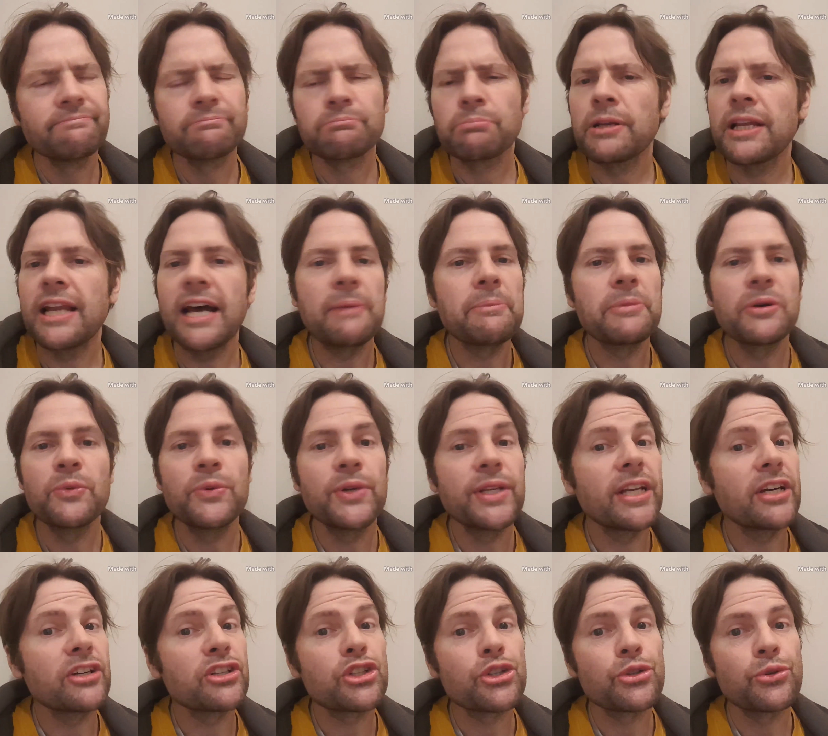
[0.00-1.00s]
Plumber we
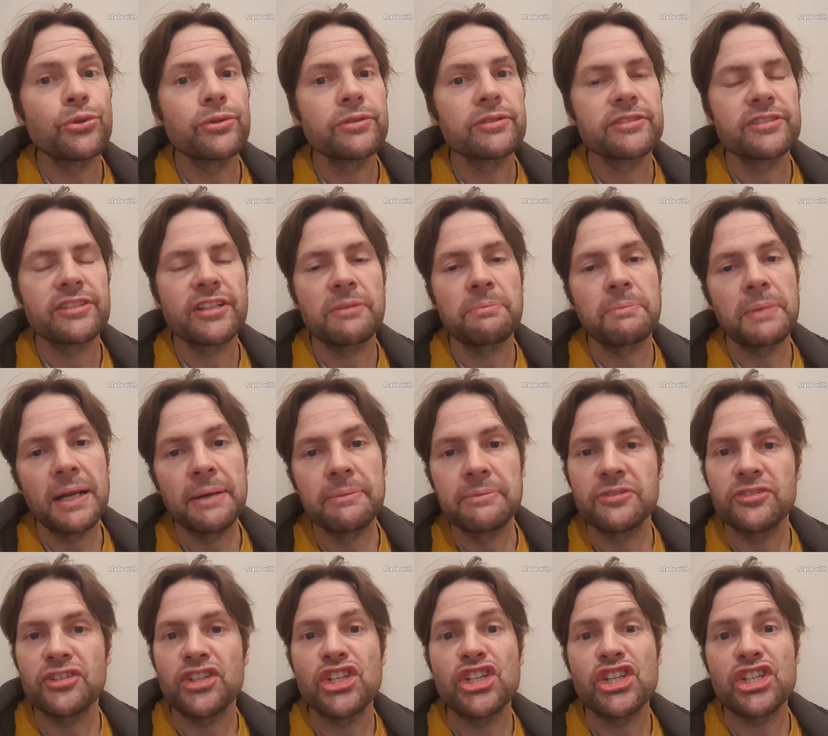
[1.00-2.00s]
don't shorten, so
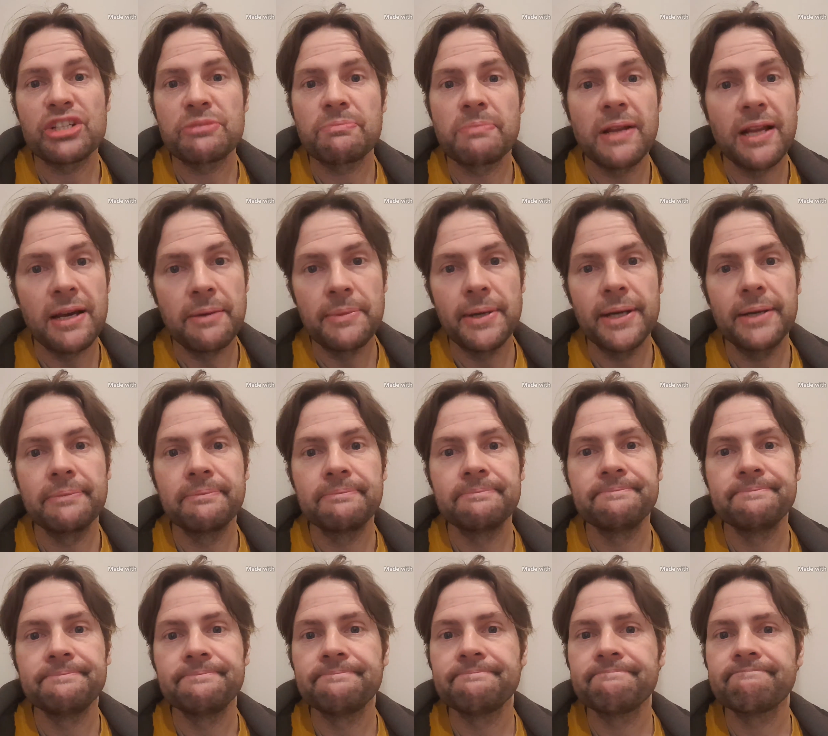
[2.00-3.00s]
plumber is just plumber.
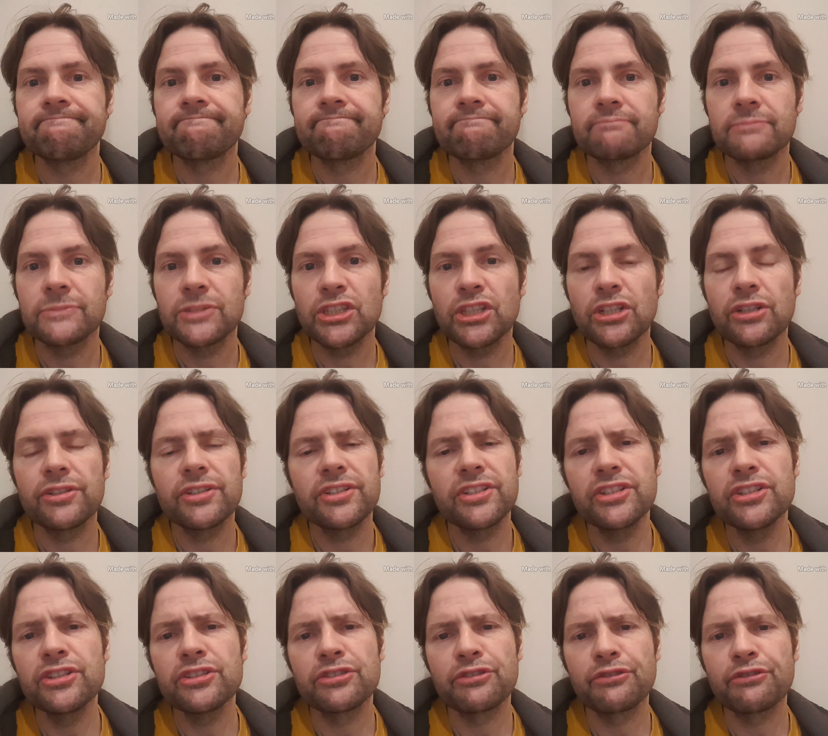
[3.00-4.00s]
So you
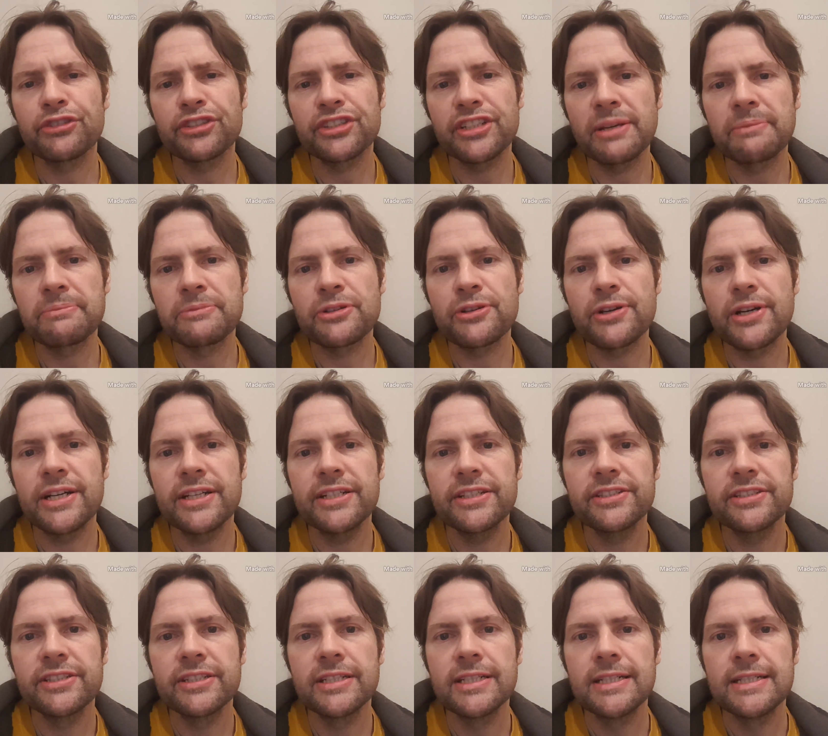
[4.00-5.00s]
can use it for some trades.